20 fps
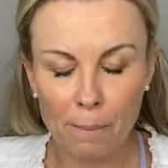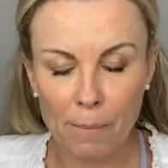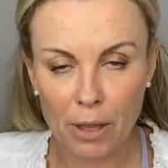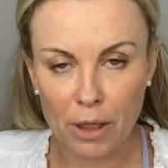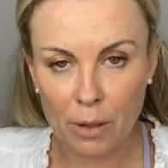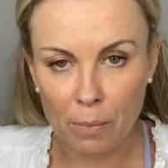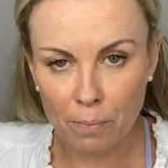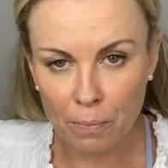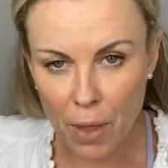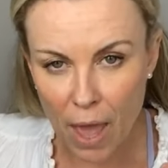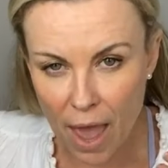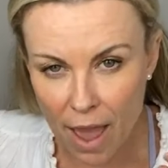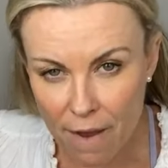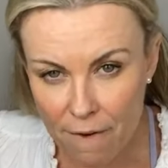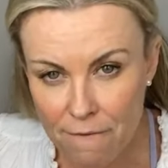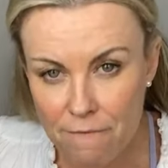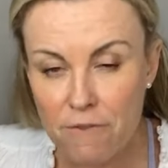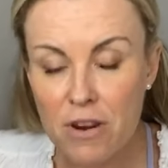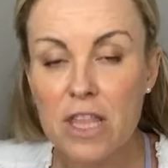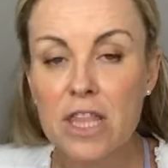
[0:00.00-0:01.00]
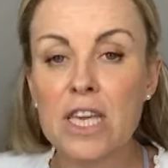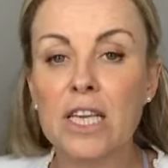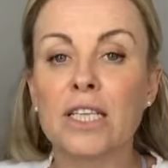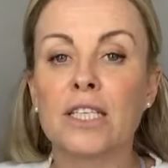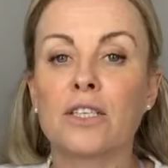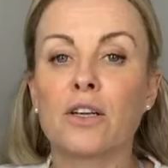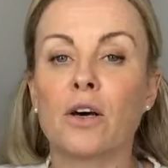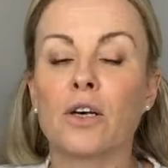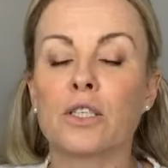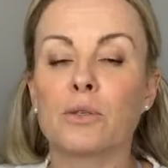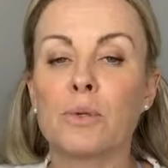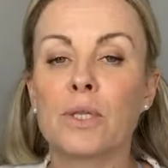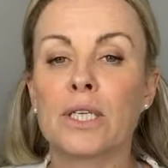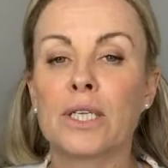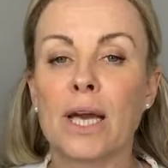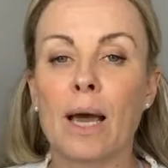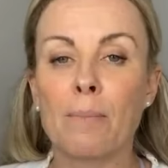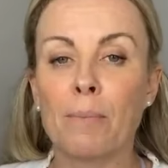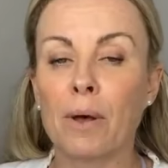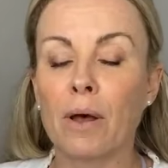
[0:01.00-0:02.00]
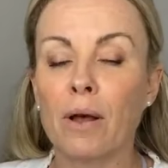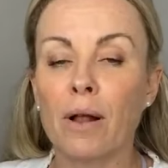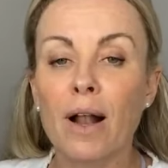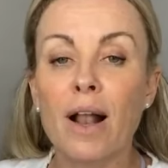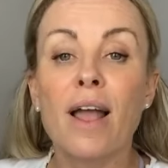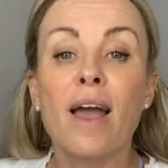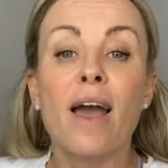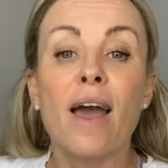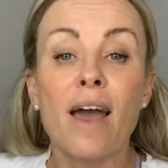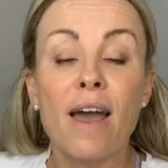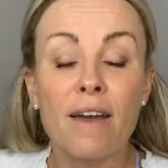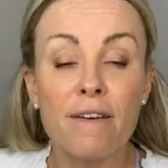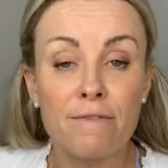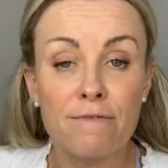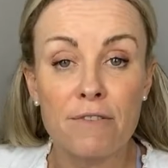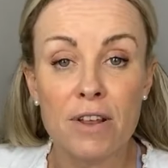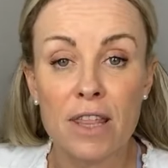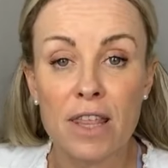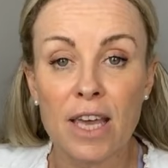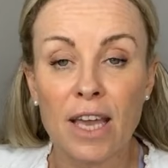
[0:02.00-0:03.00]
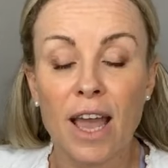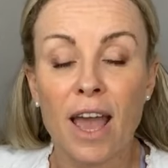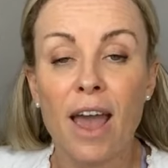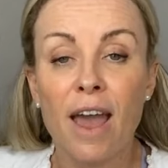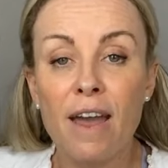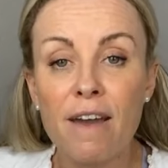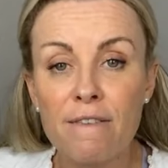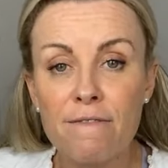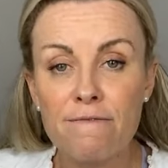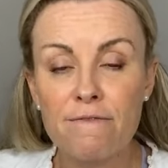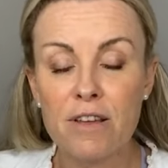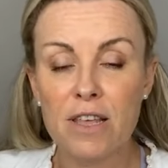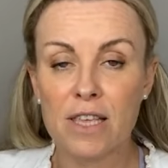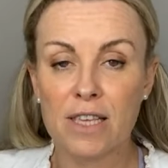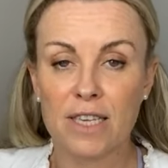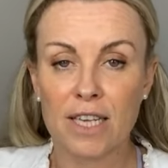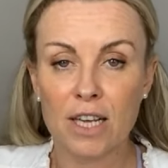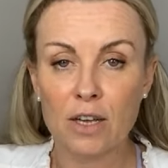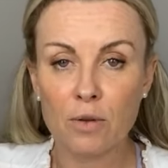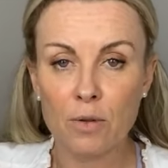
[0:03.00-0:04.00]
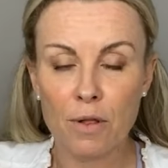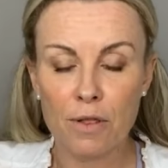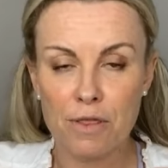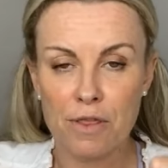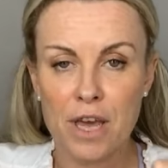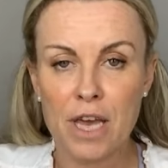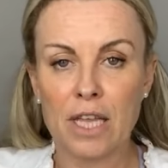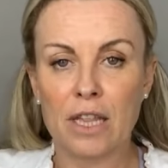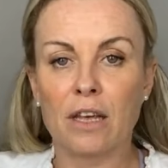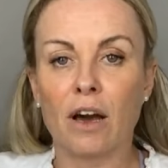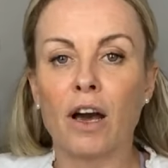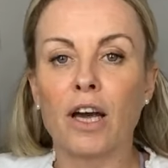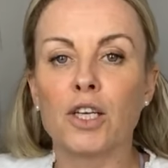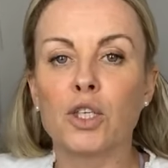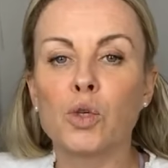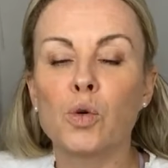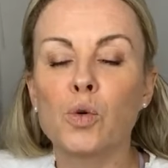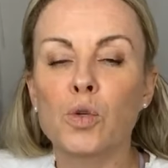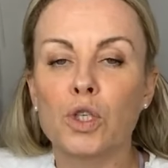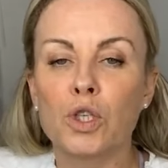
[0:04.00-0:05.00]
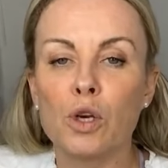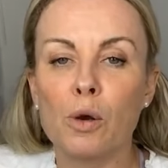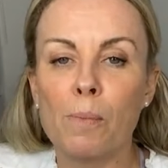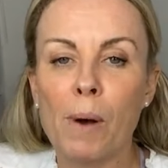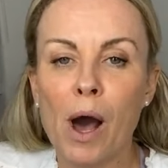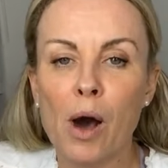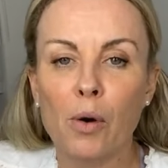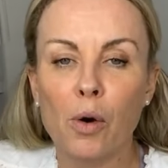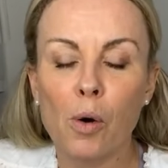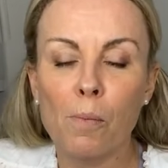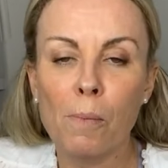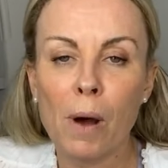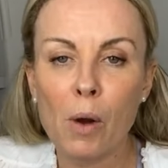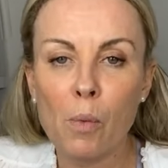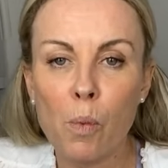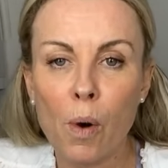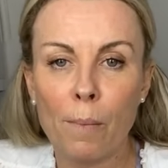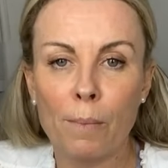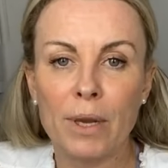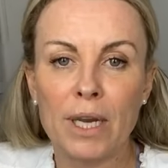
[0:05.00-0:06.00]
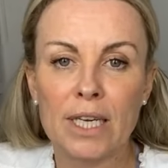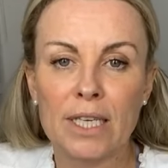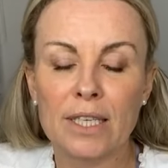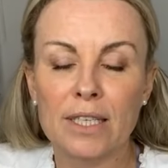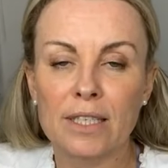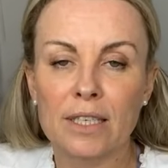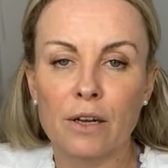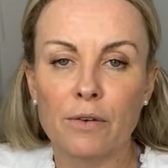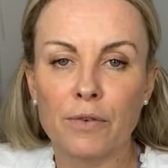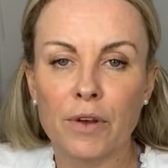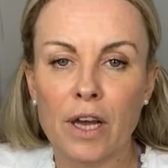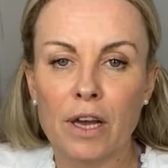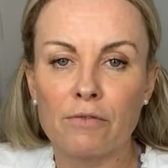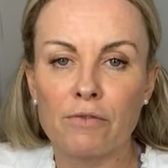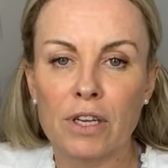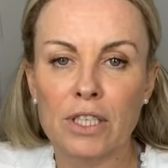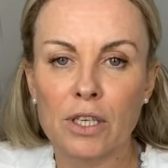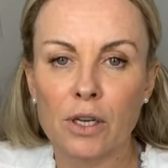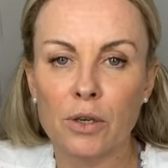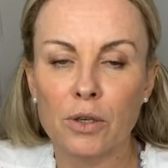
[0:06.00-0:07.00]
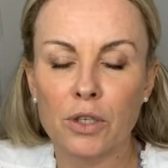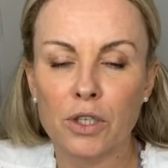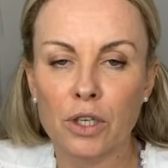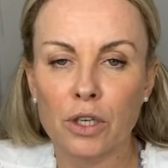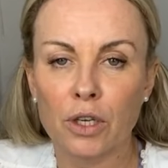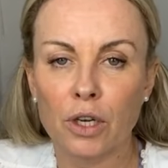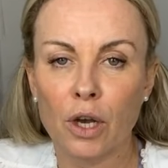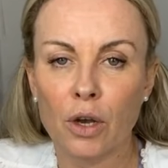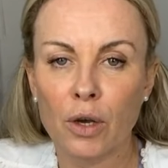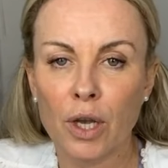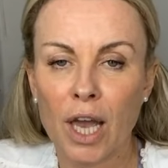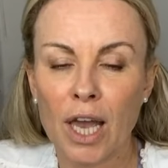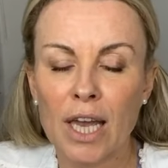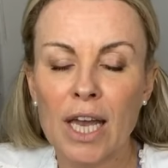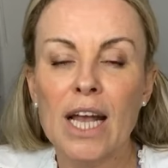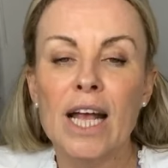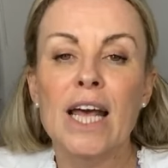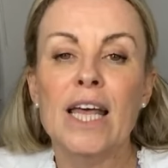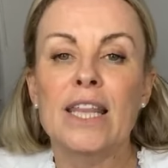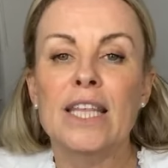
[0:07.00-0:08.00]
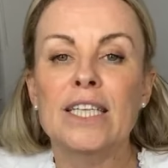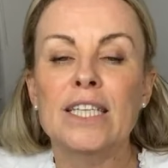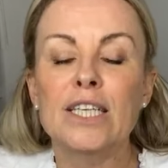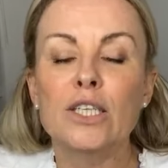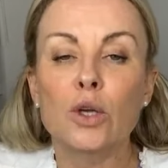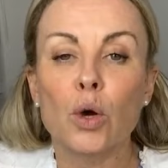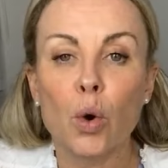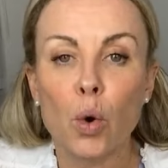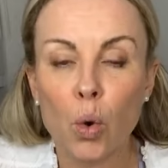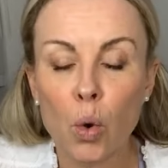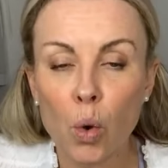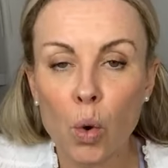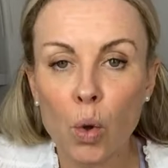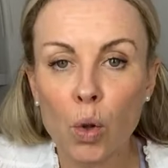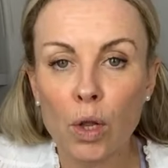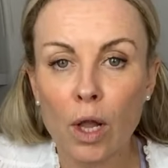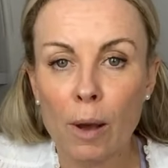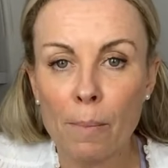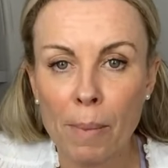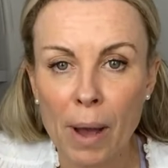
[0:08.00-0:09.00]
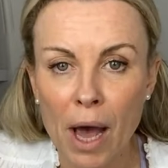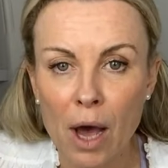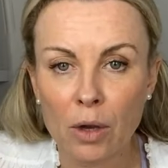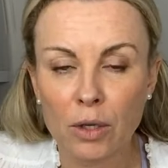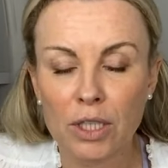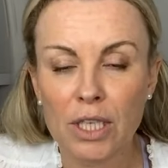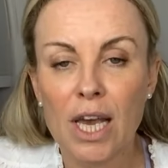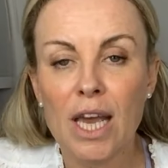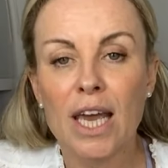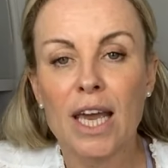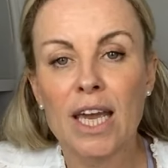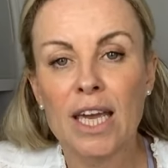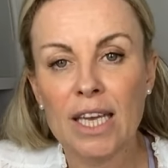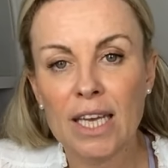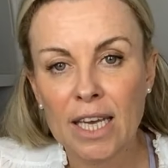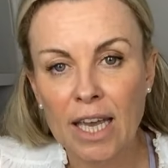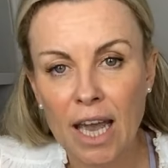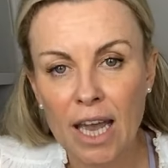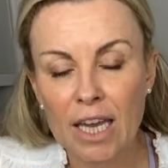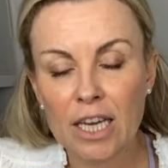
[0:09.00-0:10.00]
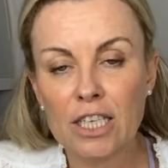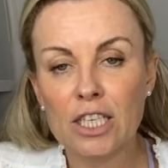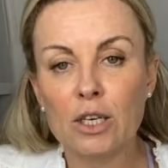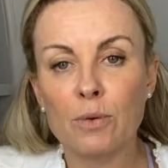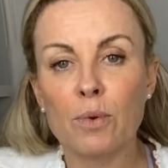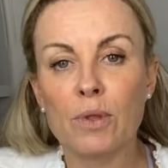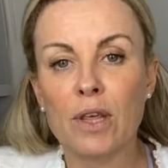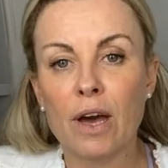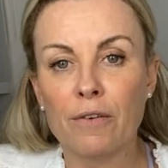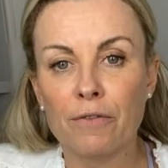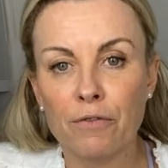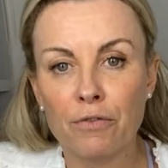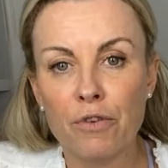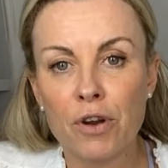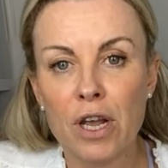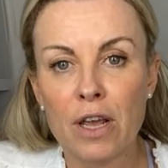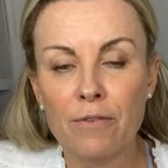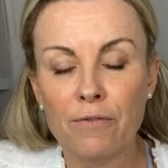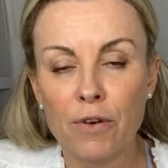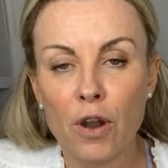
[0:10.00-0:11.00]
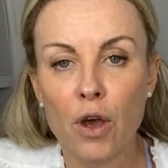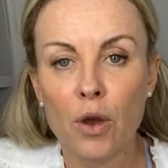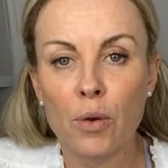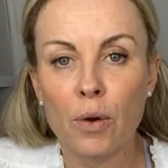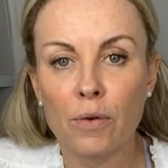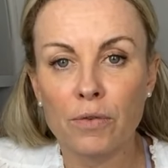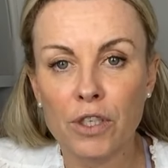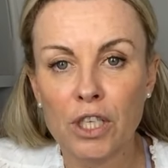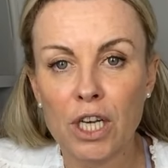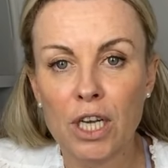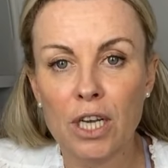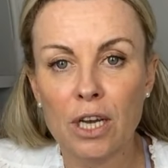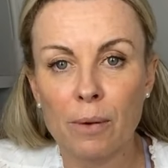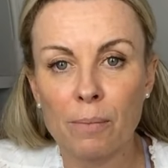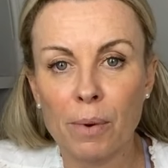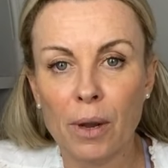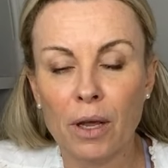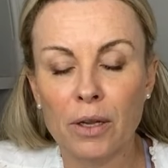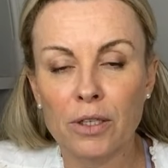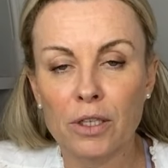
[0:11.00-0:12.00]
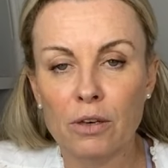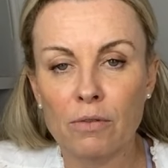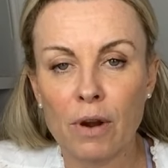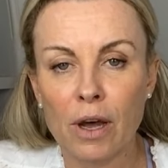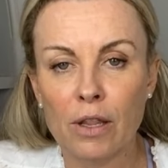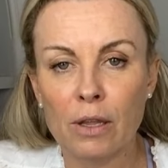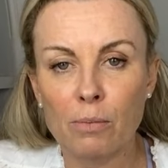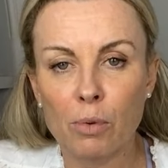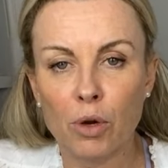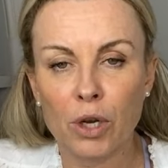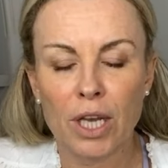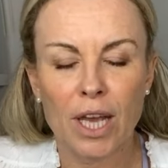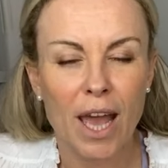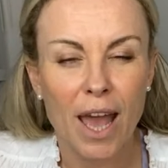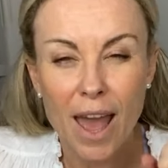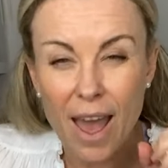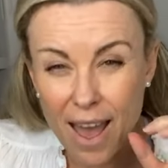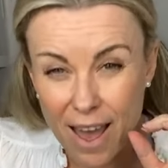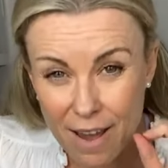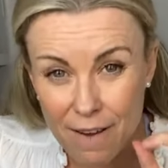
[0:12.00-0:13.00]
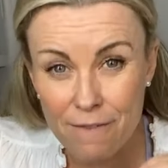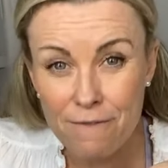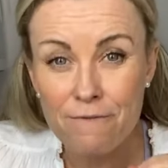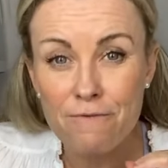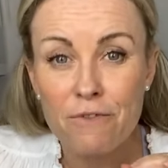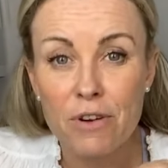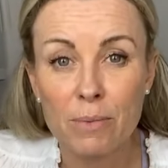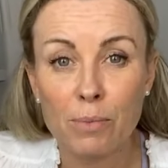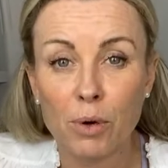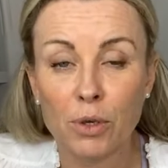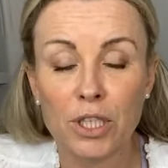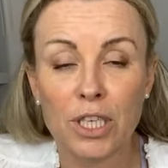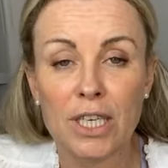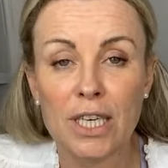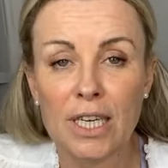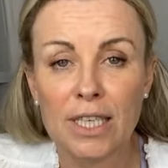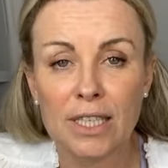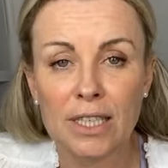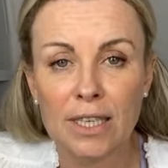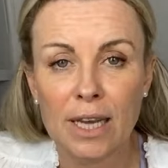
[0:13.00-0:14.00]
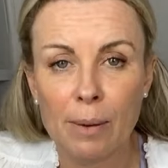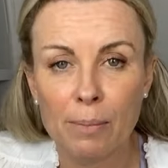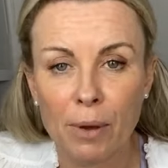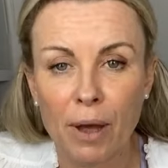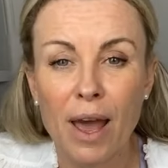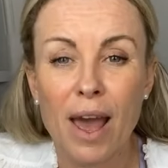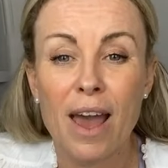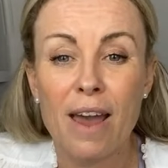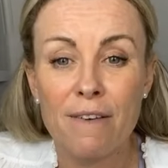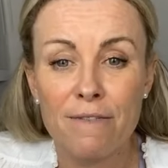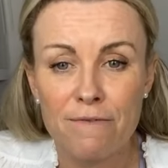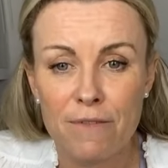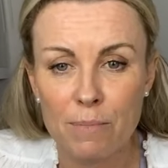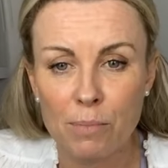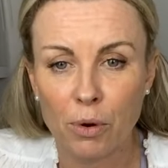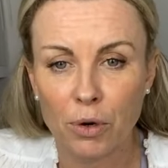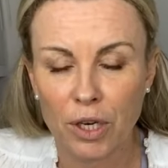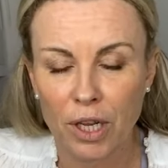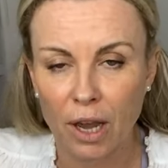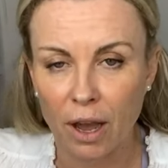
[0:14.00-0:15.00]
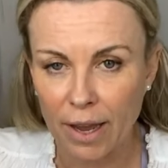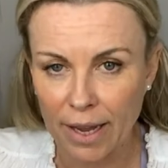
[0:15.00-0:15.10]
But everything starts with the tapper. Everything, every single thing that I talk to you about on my 1 minute to self-care resolution, okay? This is all about engaging with that free flow of chi and blood around the body. Everybody needs a tapper, everybody.